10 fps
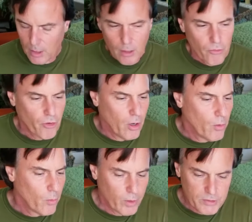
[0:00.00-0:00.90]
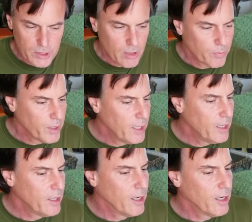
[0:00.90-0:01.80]
So we just
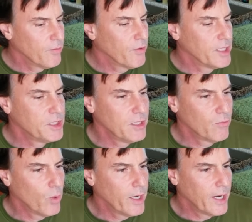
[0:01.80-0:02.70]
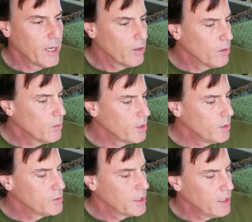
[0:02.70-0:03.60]
completed fletching of one arrow
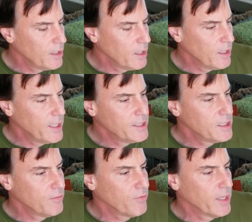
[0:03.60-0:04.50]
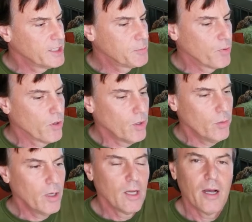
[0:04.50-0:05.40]
using the Easy Fletch
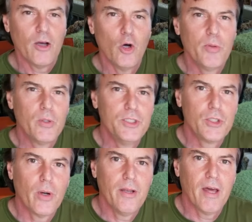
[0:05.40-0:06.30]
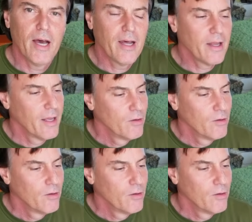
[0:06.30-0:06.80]
Pro. I hope you enjoyed that.